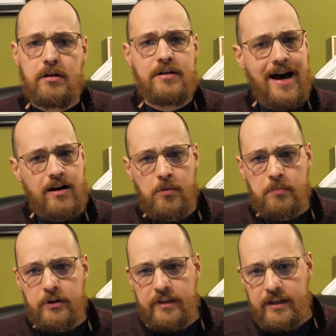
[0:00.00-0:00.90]
not all
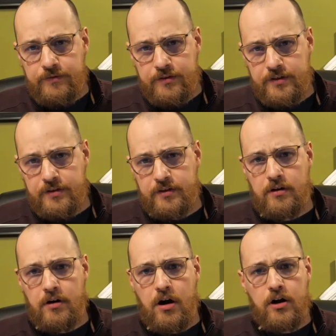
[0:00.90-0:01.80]

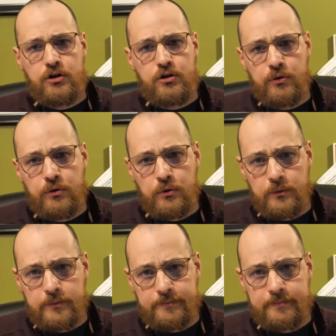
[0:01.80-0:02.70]
beliefs are true.